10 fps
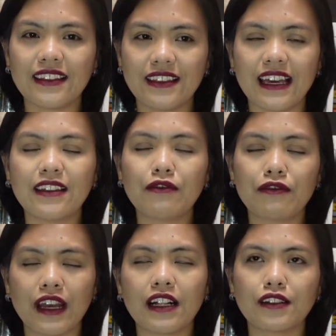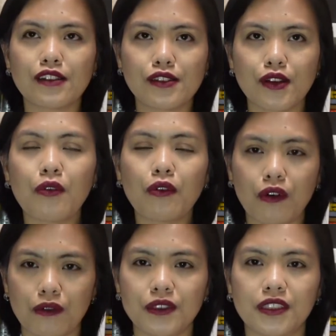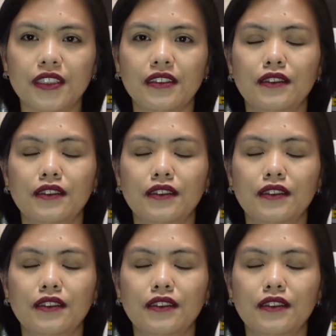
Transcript: then felt so cold,